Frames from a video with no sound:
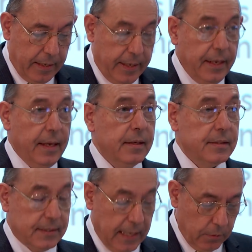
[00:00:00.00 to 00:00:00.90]
He
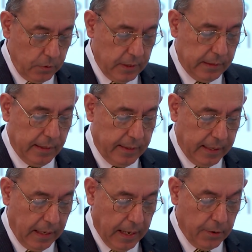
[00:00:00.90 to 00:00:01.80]
sounded
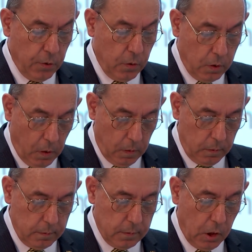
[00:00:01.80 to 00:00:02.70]
the clarion
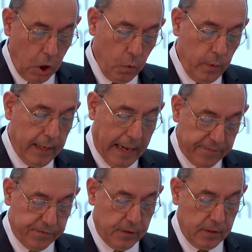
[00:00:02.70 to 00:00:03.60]
call only
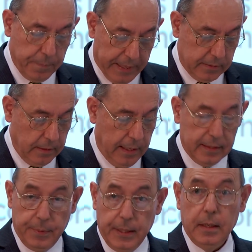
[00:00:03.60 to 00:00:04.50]
after the battle
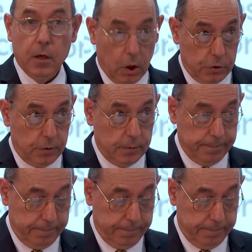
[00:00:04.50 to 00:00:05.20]
had been lost.